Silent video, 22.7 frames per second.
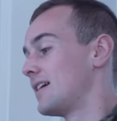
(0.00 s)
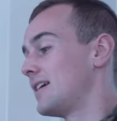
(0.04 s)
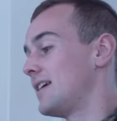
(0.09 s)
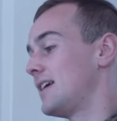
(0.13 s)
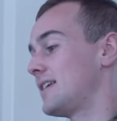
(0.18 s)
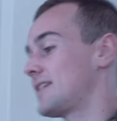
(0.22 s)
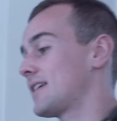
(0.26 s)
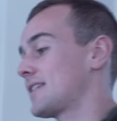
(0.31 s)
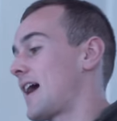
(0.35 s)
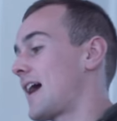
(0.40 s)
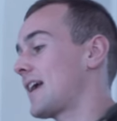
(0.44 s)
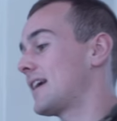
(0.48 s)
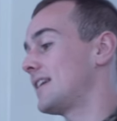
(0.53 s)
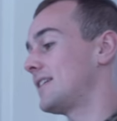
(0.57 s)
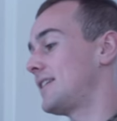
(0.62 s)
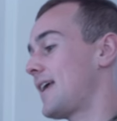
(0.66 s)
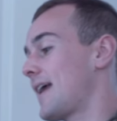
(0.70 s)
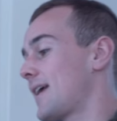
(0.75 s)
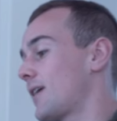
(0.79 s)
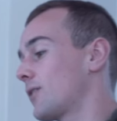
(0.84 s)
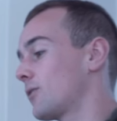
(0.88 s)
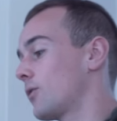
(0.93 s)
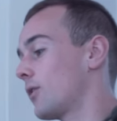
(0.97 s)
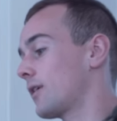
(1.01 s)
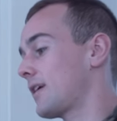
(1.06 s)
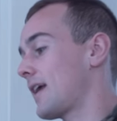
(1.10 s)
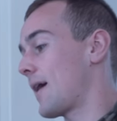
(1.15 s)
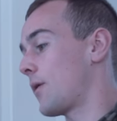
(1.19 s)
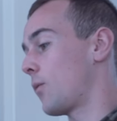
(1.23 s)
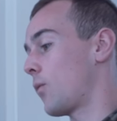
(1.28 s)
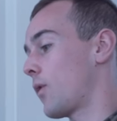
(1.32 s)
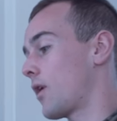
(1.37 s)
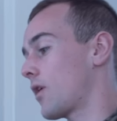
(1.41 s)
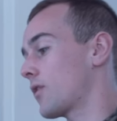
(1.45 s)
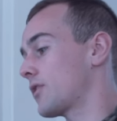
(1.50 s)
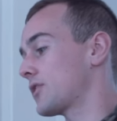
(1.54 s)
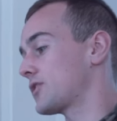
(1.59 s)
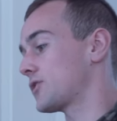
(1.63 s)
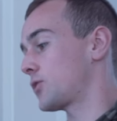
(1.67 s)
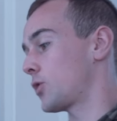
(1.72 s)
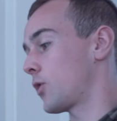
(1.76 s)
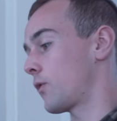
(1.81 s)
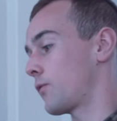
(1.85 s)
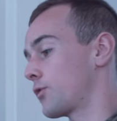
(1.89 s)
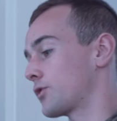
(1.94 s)
He says, I can take a look at where the
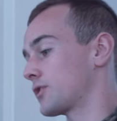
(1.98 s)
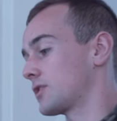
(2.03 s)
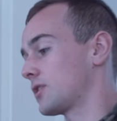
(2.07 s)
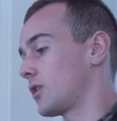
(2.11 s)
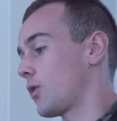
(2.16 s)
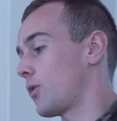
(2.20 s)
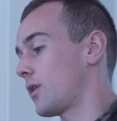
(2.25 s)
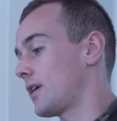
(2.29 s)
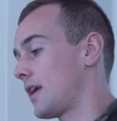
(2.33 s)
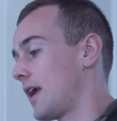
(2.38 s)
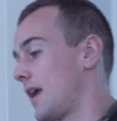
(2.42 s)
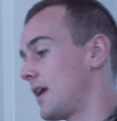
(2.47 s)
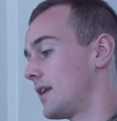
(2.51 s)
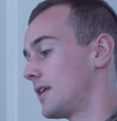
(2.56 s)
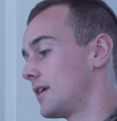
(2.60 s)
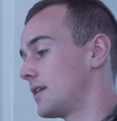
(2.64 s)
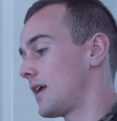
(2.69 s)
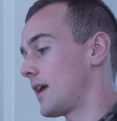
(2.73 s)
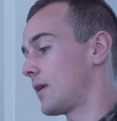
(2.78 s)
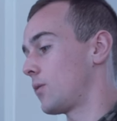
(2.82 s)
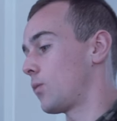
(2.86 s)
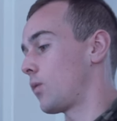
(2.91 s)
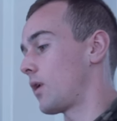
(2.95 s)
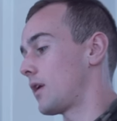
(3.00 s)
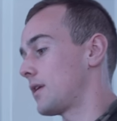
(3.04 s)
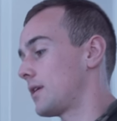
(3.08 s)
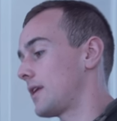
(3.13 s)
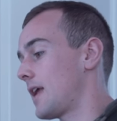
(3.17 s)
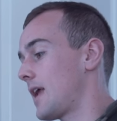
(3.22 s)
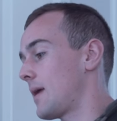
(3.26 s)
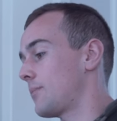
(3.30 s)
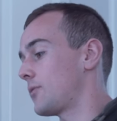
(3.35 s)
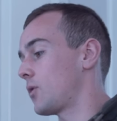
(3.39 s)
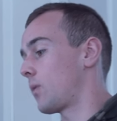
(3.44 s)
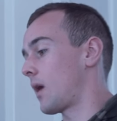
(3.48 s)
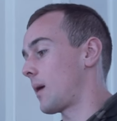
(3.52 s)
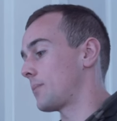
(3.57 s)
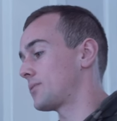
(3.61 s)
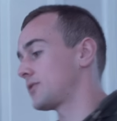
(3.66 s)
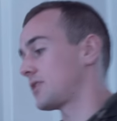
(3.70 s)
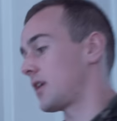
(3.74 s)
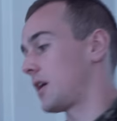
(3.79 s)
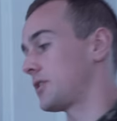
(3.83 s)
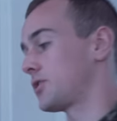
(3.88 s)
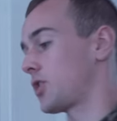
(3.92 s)
server is located and what name the
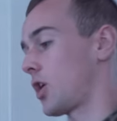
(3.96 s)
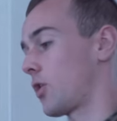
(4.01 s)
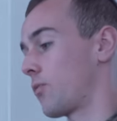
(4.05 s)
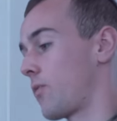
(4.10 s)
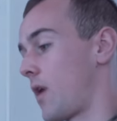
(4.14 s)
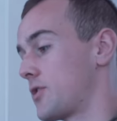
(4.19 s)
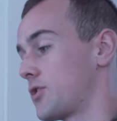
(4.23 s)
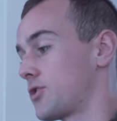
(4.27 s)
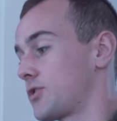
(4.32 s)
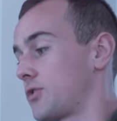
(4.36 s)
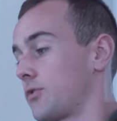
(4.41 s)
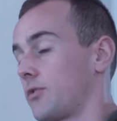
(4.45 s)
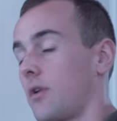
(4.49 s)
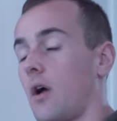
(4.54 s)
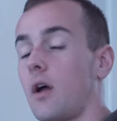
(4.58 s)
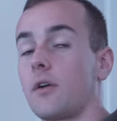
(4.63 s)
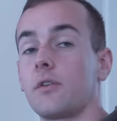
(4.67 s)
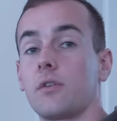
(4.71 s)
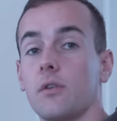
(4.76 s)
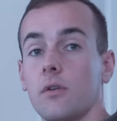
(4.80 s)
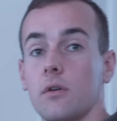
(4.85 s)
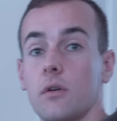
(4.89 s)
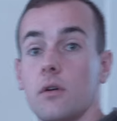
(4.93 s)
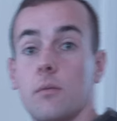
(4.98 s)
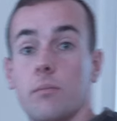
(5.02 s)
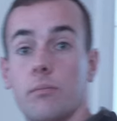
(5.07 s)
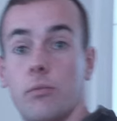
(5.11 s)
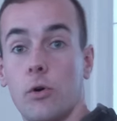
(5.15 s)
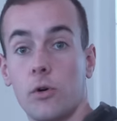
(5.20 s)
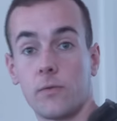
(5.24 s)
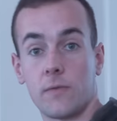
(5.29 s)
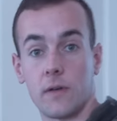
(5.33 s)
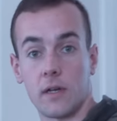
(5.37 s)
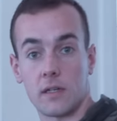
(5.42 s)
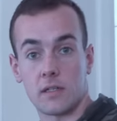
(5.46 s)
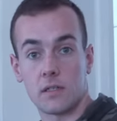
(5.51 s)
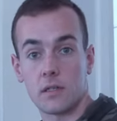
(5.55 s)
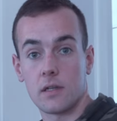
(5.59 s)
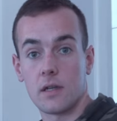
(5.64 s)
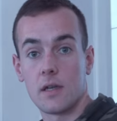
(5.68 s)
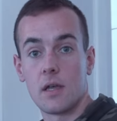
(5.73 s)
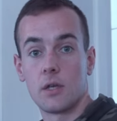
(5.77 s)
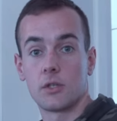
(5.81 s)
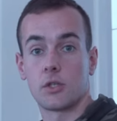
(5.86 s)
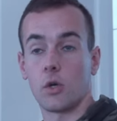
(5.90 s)
websites are registered under. Perfect.
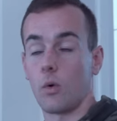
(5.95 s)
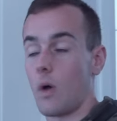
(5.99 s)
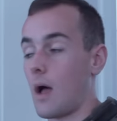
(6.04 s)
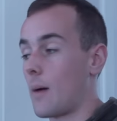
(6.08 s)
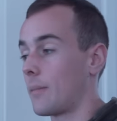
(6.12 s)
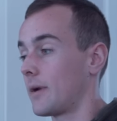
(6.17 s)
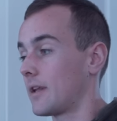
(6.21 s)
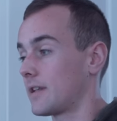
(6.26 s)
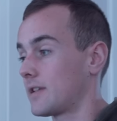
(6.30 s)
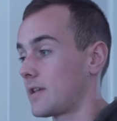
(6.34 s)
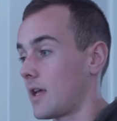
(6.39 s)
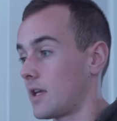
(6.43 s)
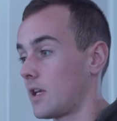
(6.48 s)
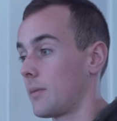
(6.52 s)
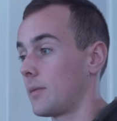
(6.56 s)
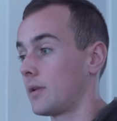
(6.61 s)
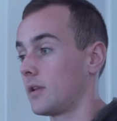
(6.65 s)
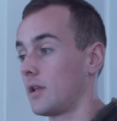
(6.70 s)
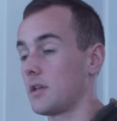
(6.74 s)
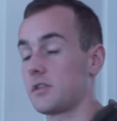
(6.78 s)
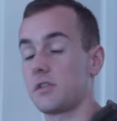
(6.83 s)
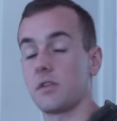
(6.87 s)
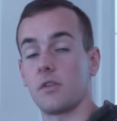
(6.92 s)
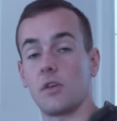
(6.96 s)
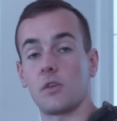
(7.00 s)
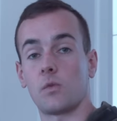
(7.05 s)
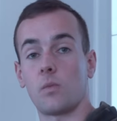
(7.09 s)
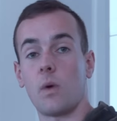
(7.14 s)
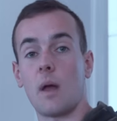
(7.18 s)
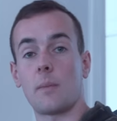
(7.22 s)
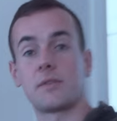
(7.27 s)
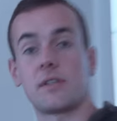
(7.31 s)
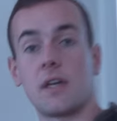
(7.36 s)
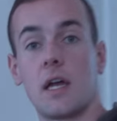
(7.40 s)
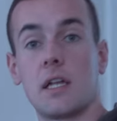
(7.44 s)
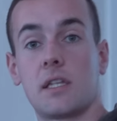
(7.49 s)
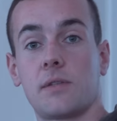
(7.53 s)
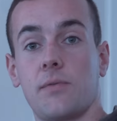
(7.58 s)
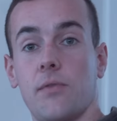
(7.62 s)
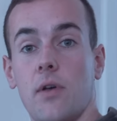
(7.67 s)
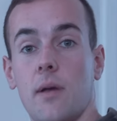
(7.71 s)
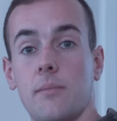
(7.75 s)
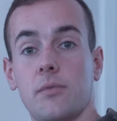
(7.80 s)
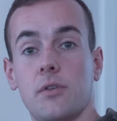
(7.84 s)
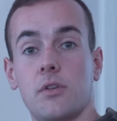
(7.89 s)
So I'm gonna send him a list of those websites
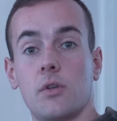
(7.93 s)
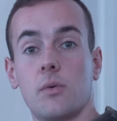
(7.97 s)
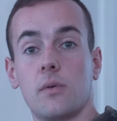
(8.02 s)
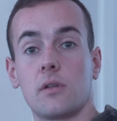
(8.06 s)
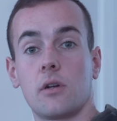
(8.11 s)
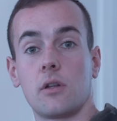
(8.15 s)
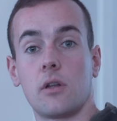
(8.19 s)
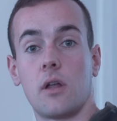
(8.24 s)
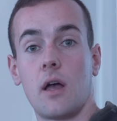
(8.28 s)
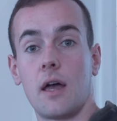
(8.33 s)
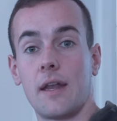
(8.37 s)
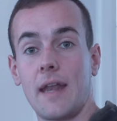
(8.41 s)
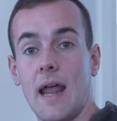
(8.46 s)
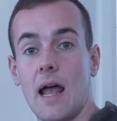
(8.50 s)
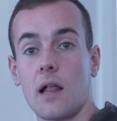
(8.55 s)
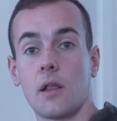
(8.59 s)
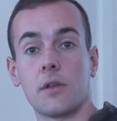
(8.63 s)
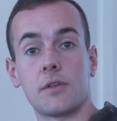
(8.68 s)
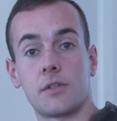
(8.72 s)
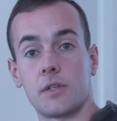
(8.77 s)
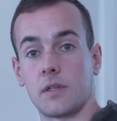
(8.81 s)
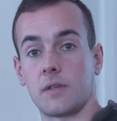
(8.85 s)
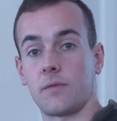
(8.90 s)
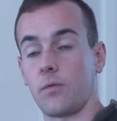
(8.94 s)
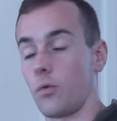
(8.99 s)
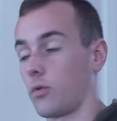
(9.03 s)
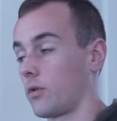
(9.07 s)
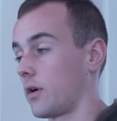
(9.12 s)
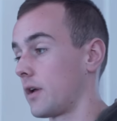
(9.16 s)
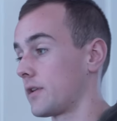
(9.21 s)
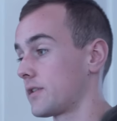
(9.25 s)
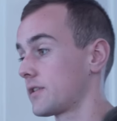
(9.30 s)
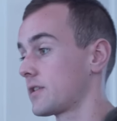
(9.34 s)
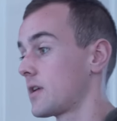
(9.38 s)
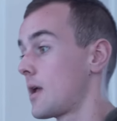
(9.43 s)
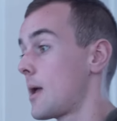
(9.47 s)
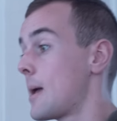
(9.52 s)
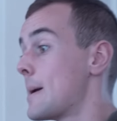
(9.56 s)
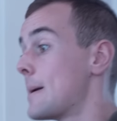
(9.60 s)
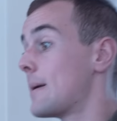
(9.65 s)
for him to do a little analysis for us.